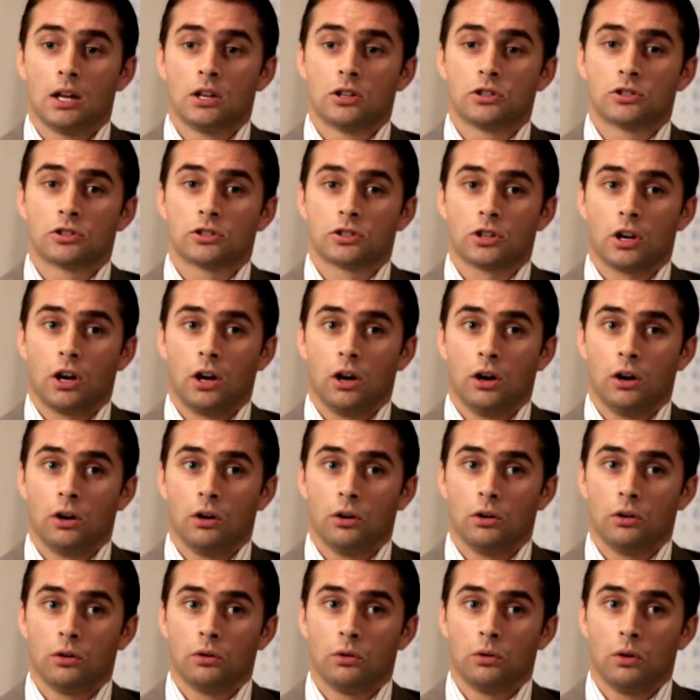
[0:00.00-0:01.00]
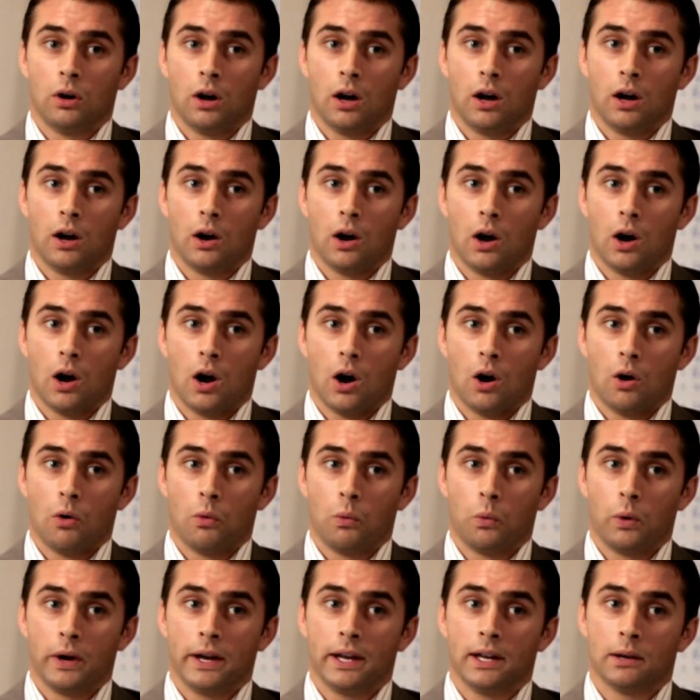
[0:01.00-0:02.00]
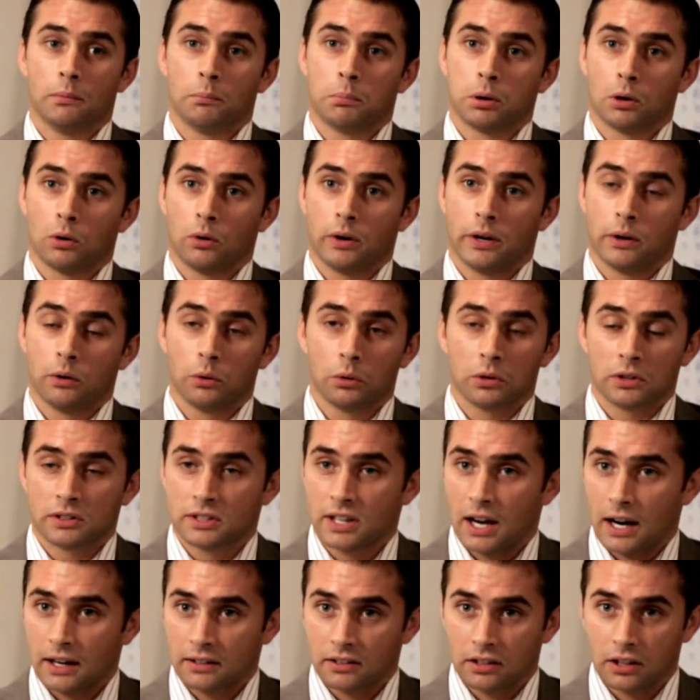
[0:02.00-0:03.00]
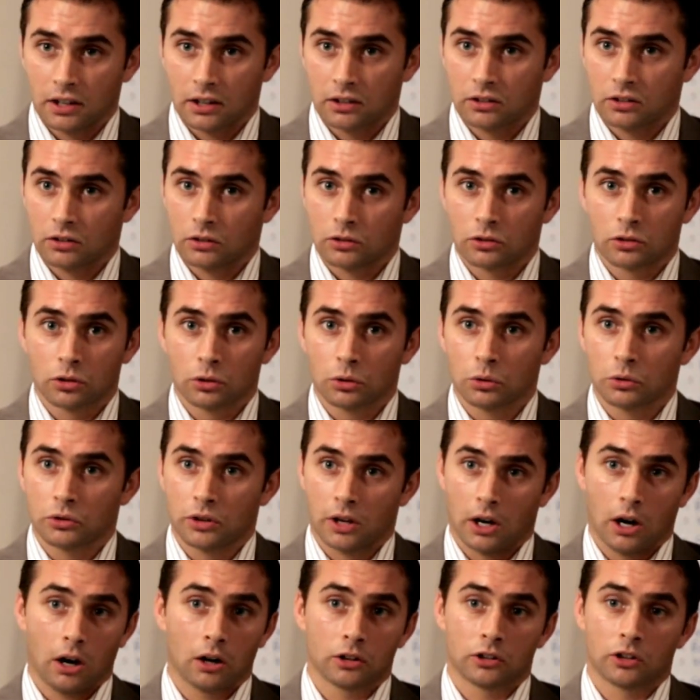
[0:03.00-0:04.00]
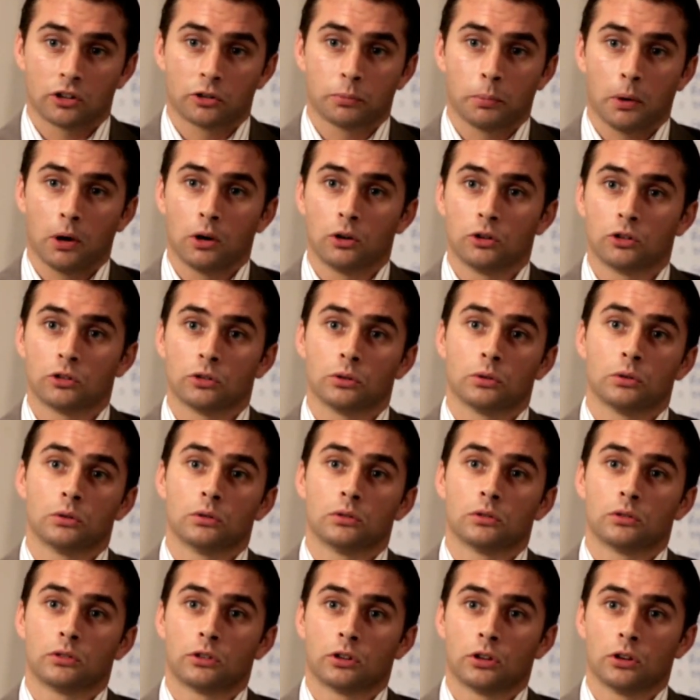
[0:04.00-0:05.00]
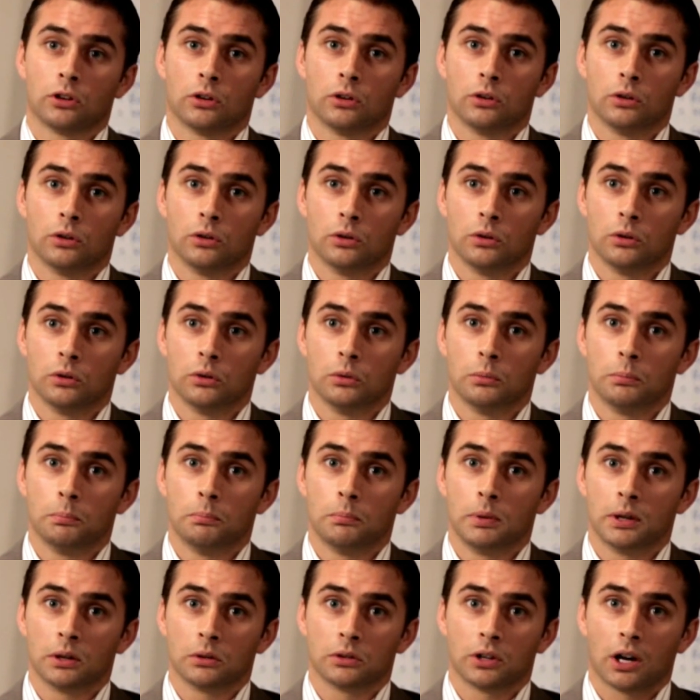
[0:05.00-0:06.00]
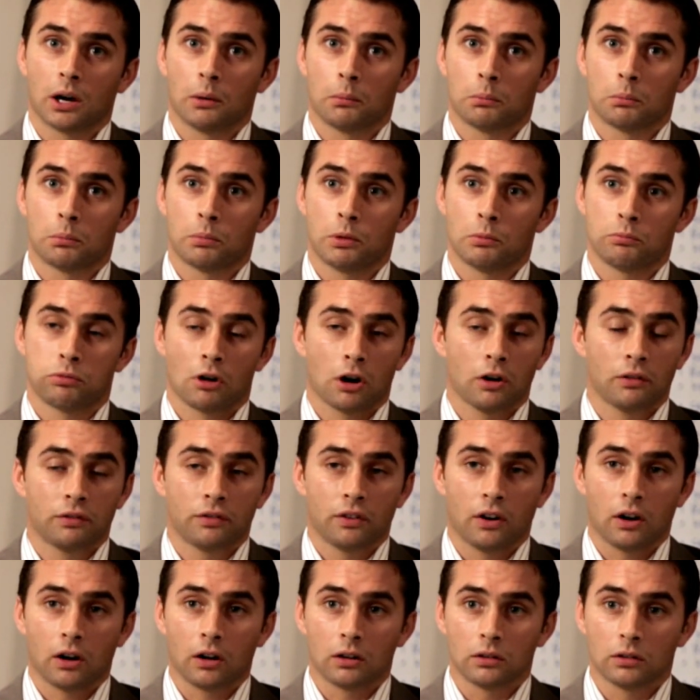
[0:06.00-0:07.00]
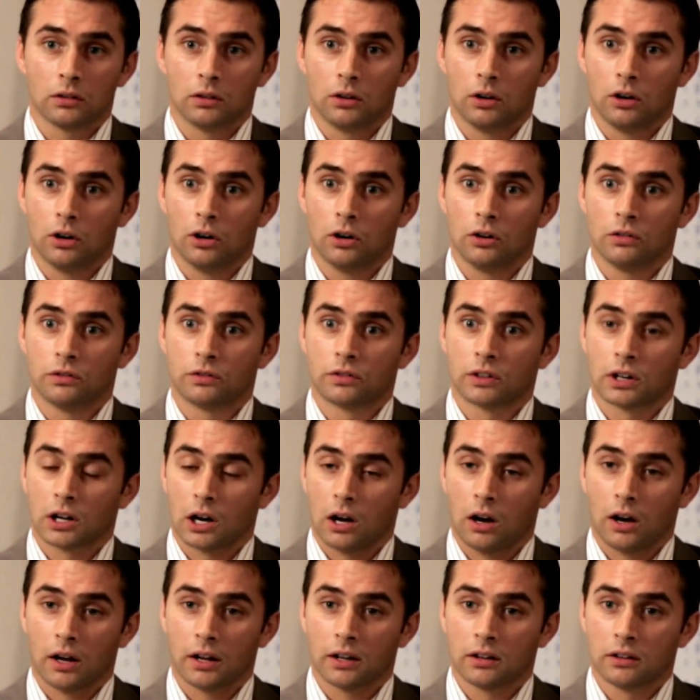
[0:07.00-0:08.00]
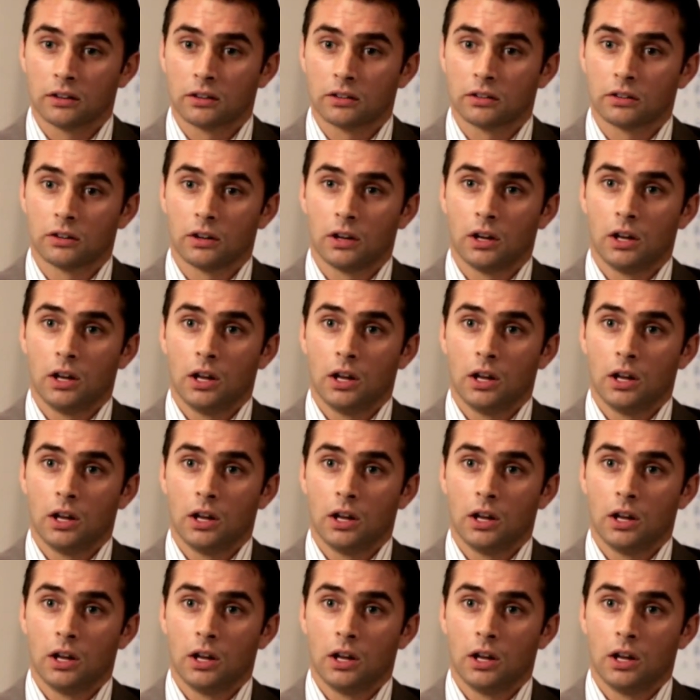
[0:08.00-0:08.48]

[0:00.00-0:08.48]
So we employ all the tactics and tools at our disposal to build up the profile of clients